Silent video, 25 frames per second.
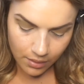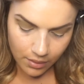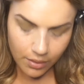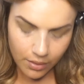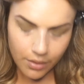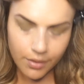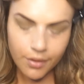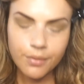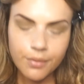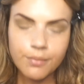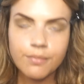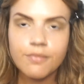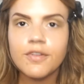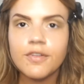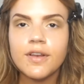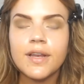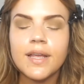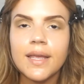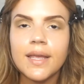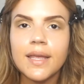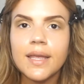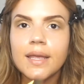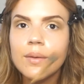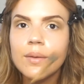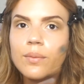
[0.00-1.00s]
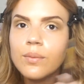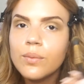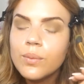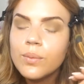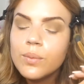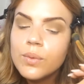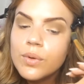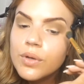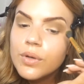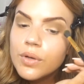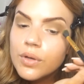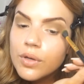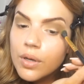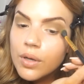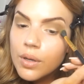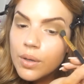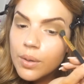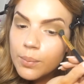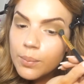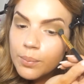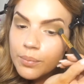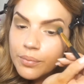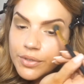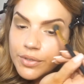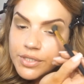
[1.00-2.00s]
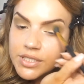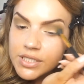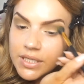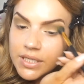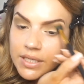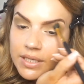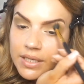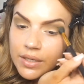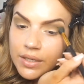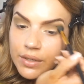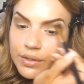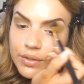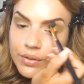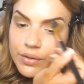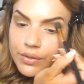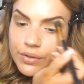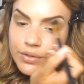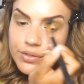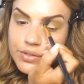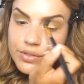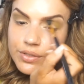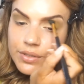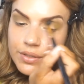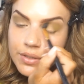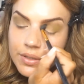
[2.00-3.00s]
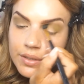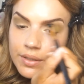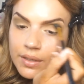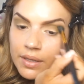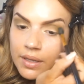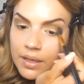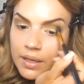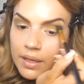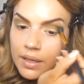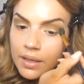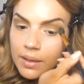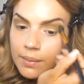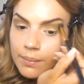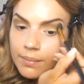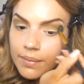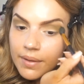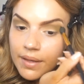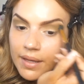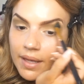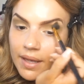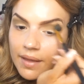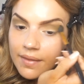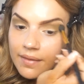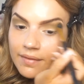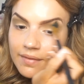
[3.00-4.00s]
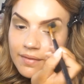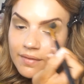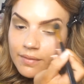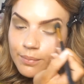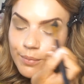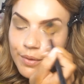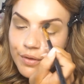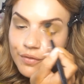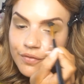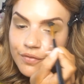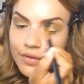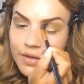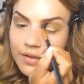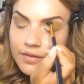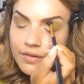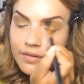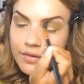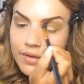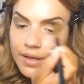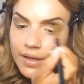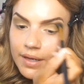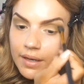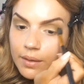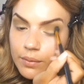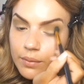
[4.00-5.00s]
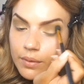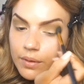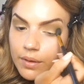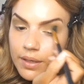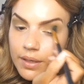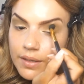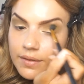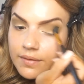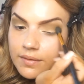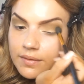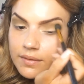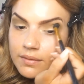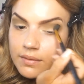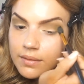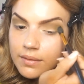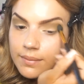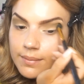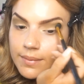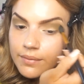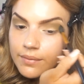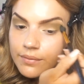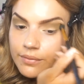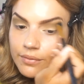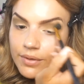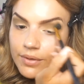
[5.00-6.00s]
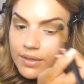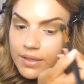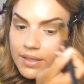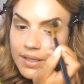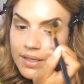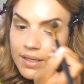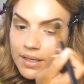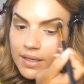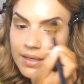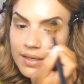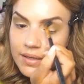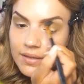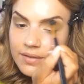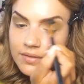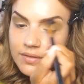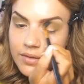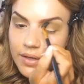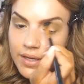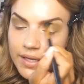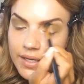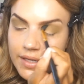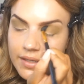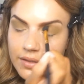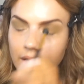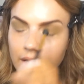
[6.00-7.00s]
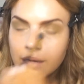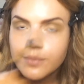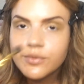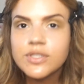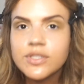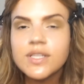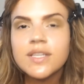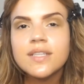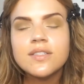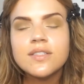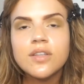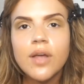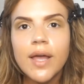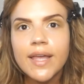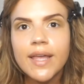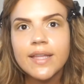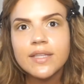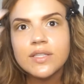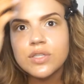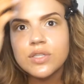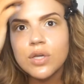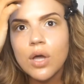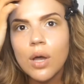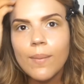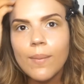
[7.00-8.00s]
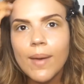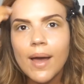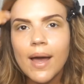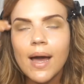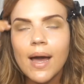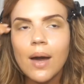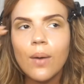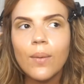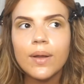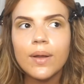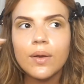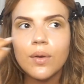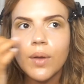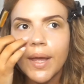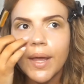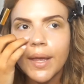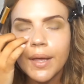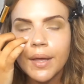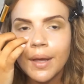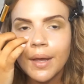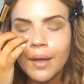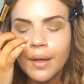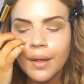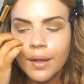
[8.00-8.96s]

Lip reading: hopefully it will all look pretty good. But yeah, this is my first night out, guys, and I'm really excited. Like, I'm just excited to go out and like